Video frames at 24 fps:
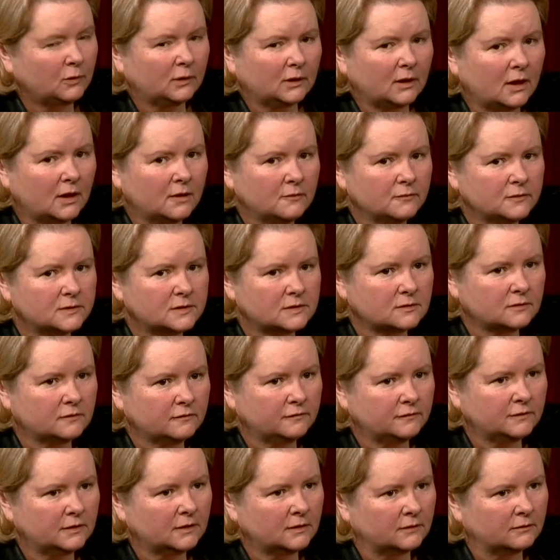Well, I was sort
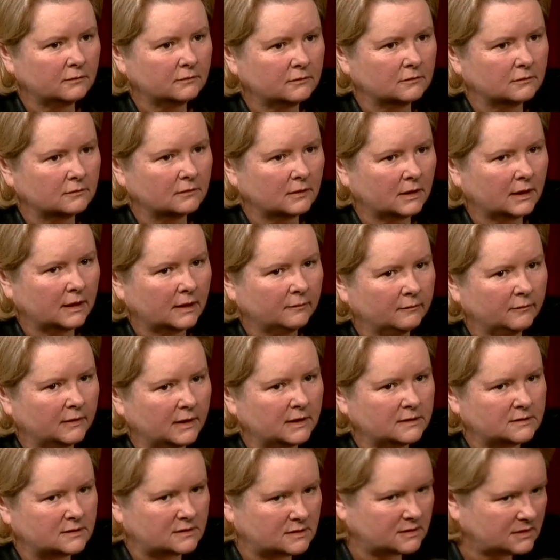of you know um,
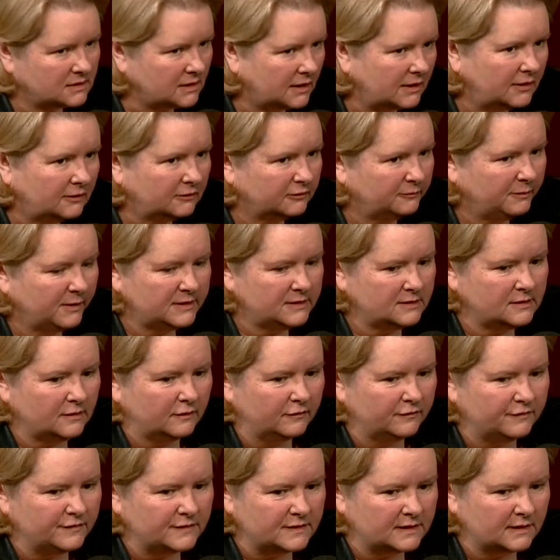had styled
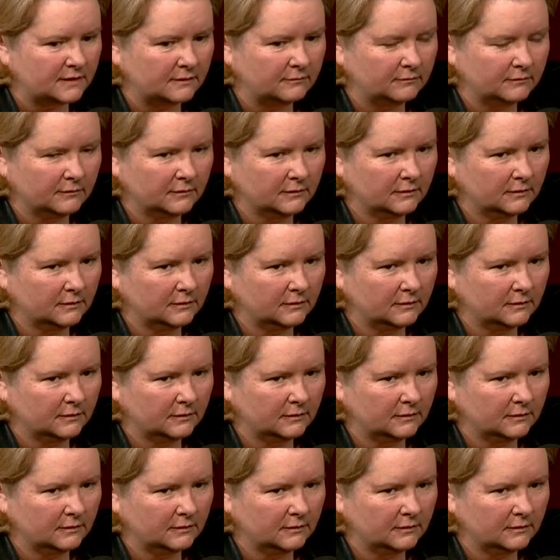myself as a